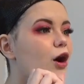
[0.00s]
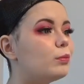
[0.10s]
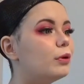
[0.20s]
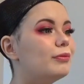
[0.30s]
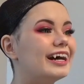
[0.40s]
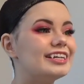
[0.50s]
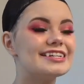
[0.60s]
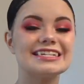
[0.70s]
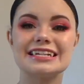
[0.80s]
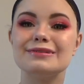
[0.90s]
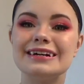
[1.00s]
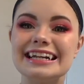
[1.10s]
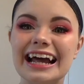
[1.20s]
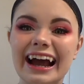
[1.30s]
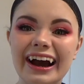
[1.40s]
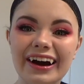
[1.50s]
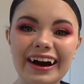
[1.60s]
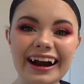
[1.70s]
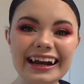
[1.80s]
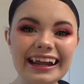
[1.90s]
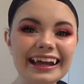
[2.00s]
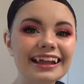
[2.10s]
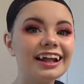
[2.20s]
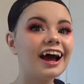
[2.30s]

But mine just slip in. Alrighty.